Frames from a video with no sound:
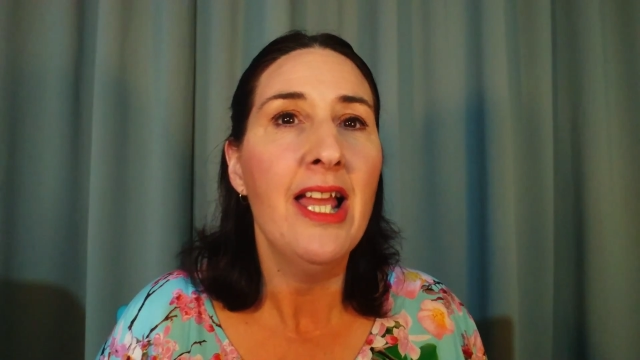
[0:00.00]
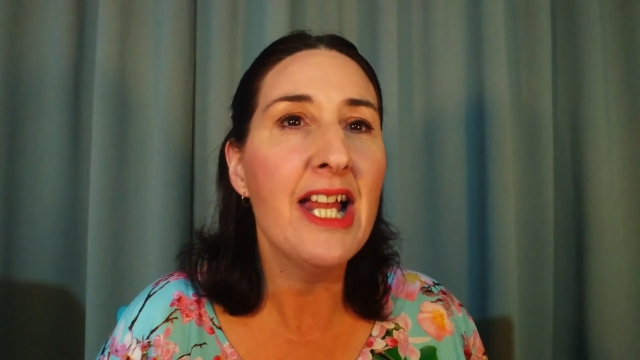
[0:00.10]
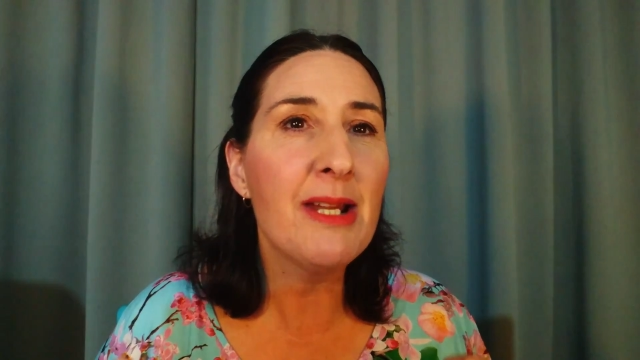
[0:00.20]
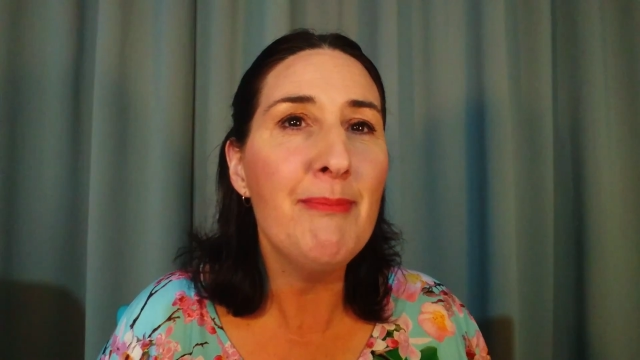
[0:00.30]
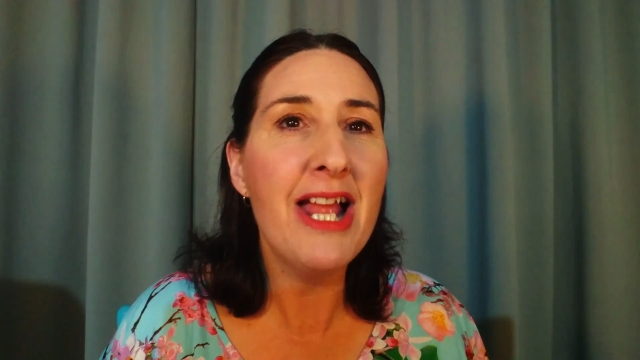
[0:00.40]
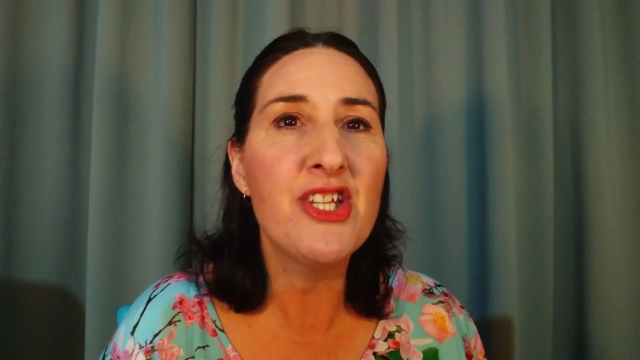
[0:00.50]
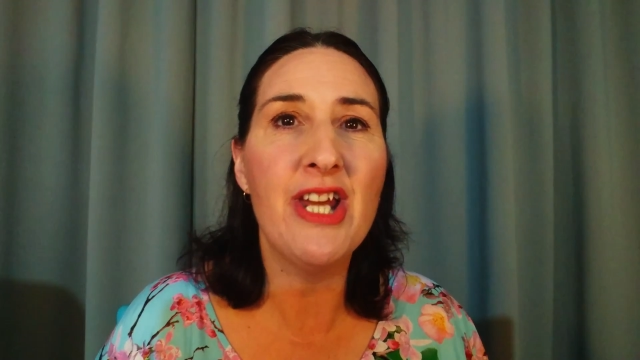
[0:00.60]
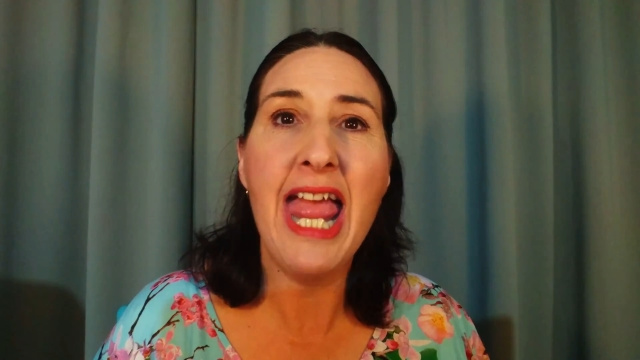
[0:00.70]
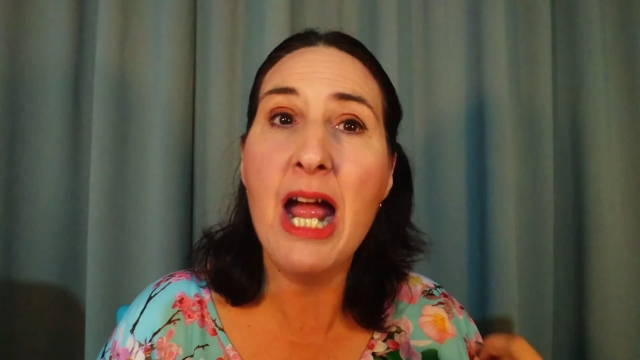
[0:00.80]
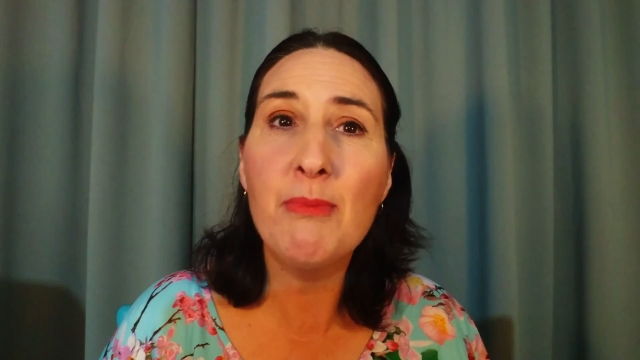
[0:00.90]
And
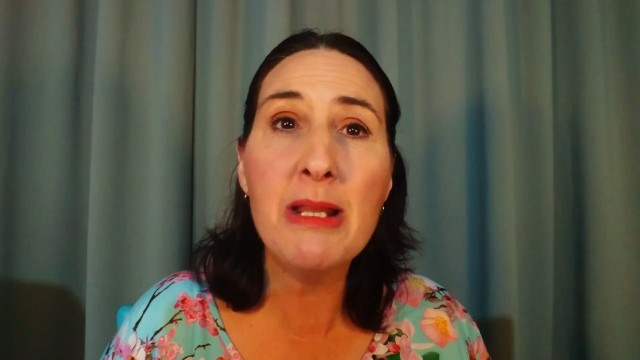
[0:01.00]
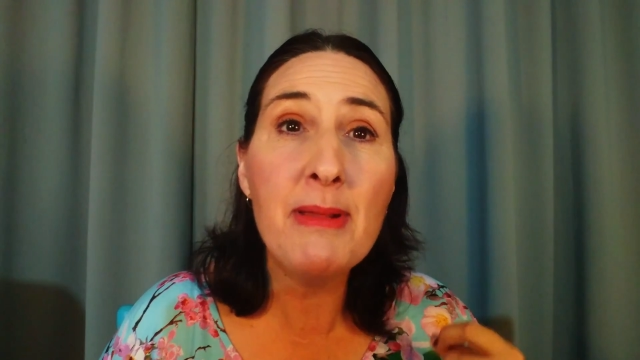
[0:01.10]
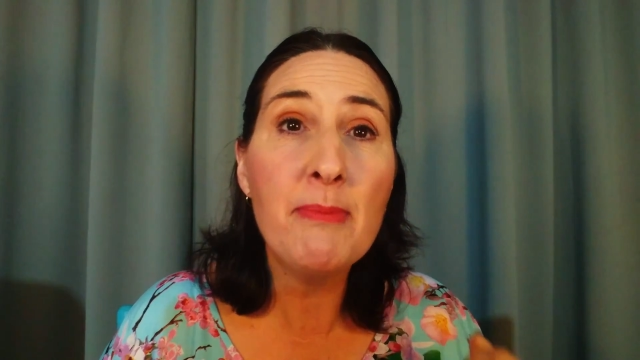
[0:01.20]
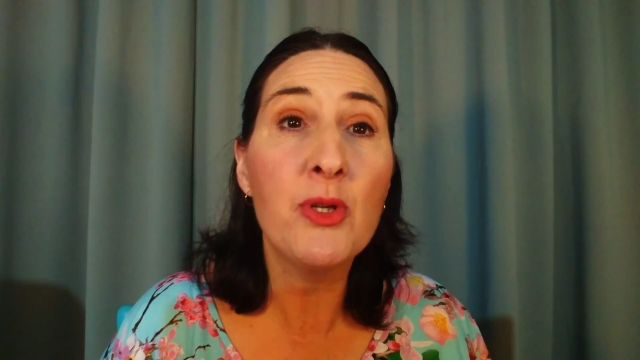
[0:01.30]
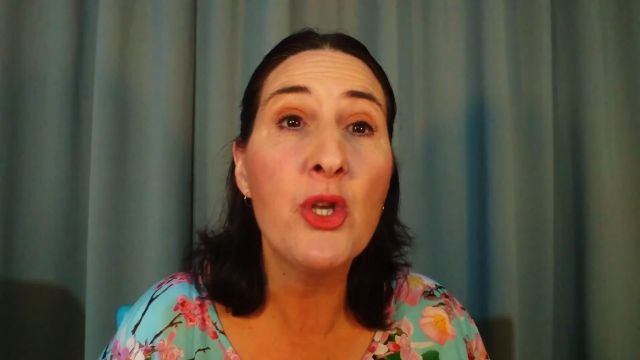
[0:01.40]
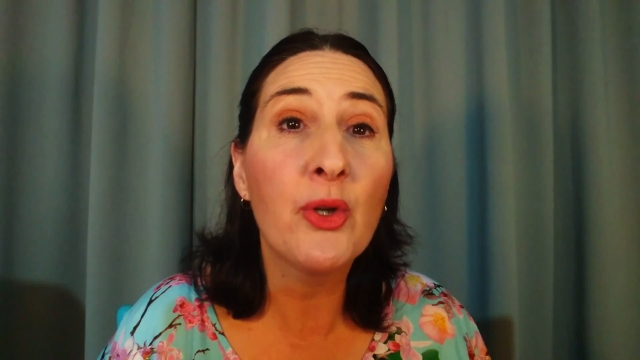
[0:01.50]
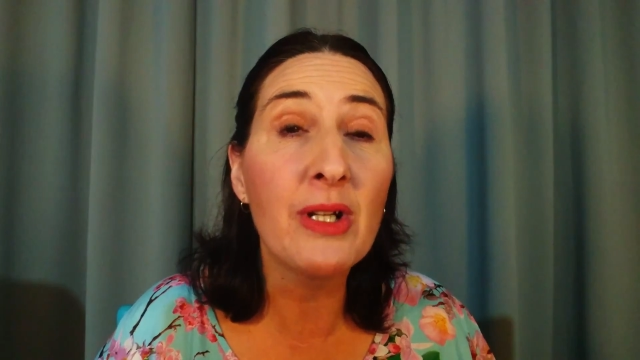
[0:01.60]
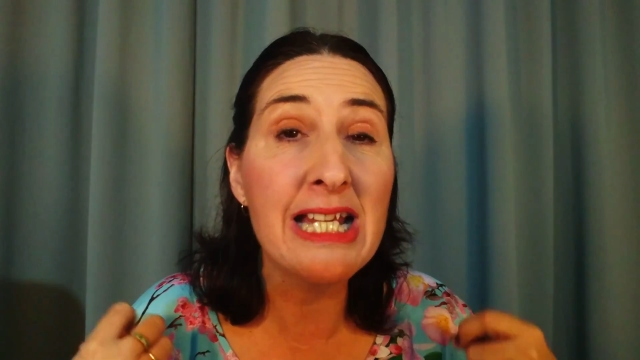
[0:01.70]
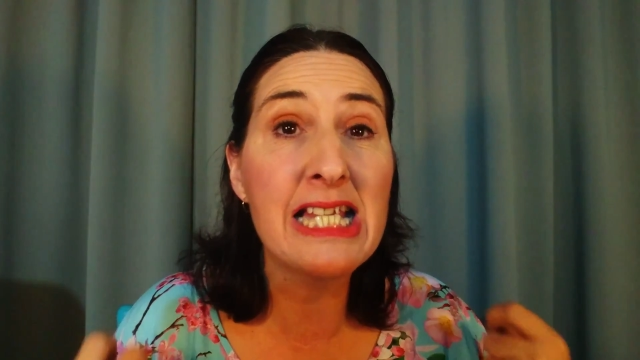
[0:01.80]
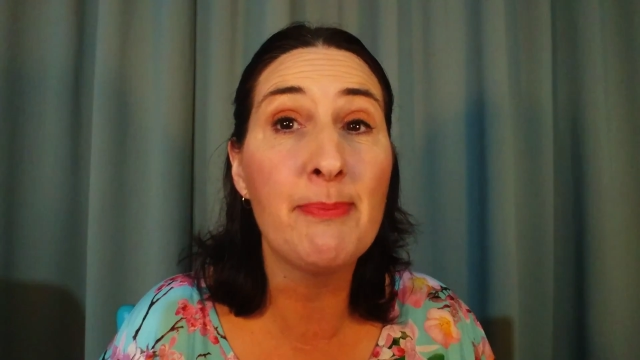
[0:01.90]
imagine how many people you
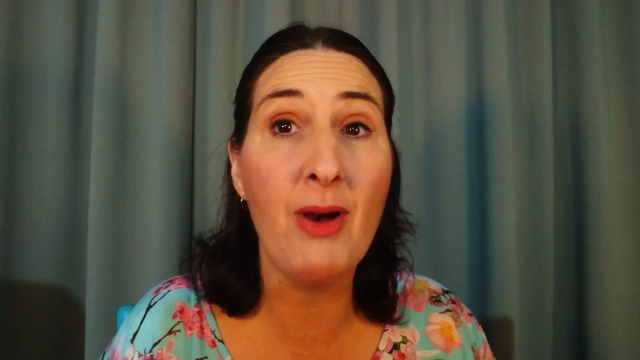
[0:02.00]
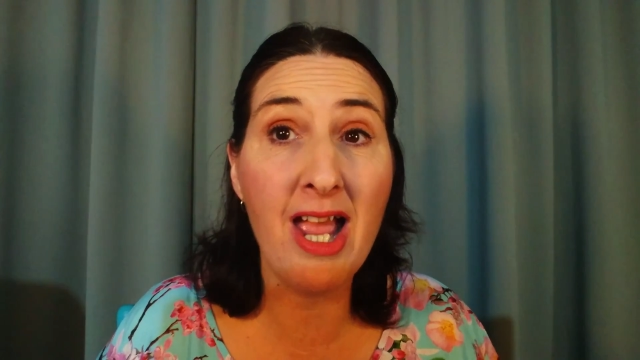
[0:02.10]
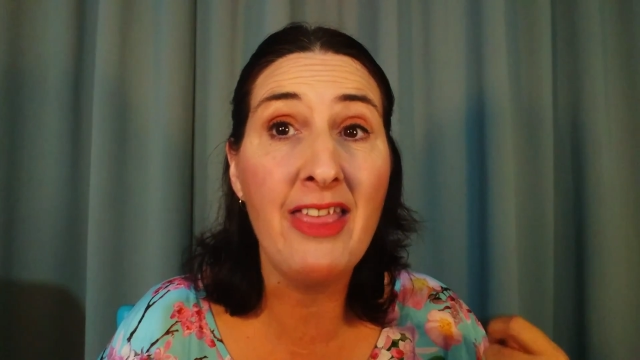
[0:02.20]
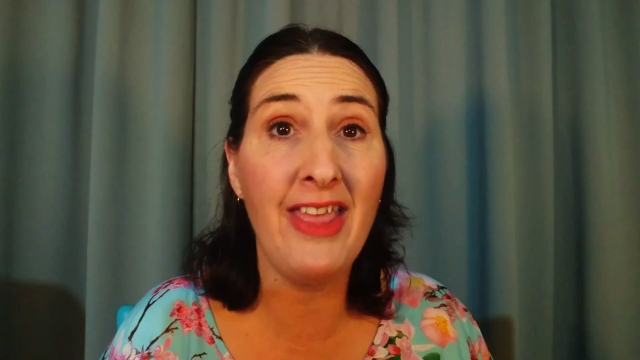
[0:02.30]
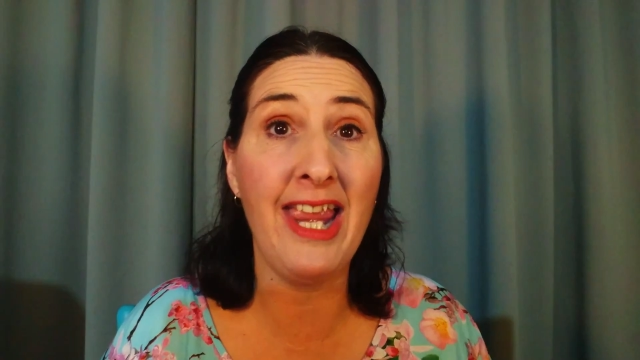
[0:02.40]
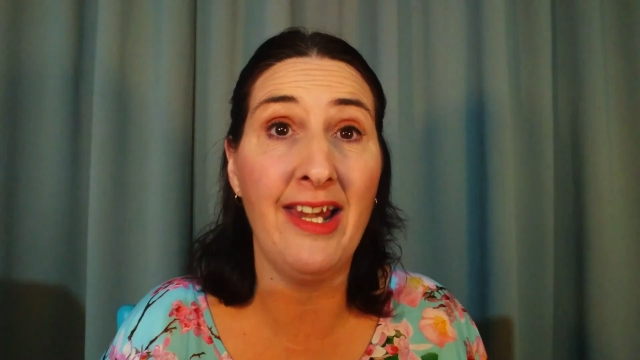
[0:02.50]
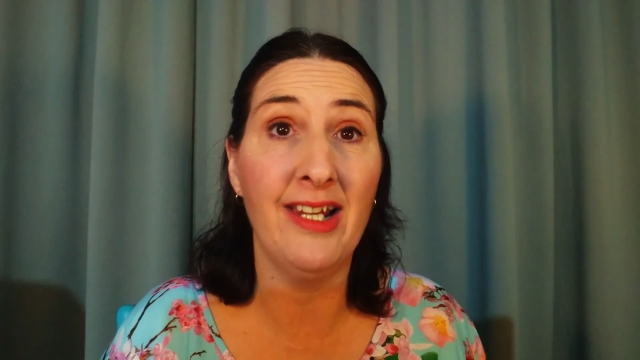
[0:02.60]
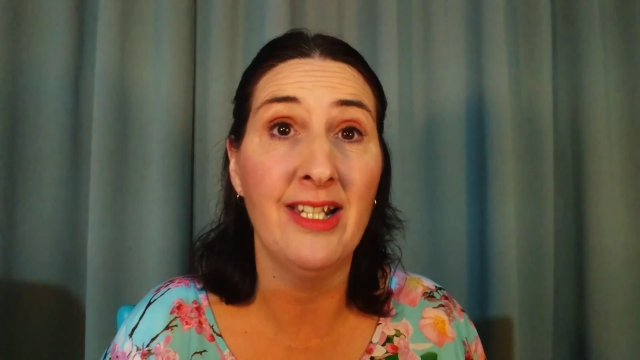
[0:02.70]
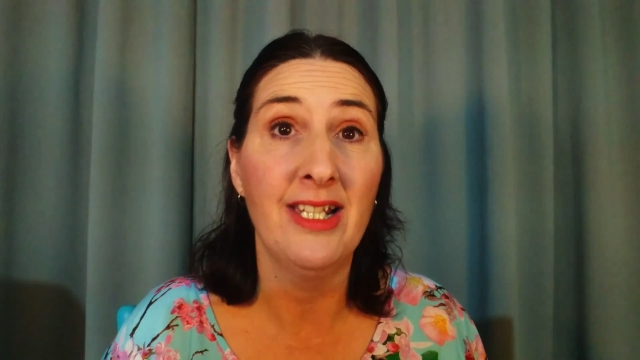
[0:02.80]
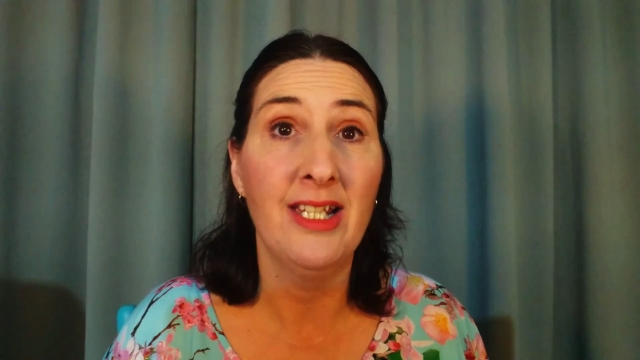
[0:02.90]
could inspire then.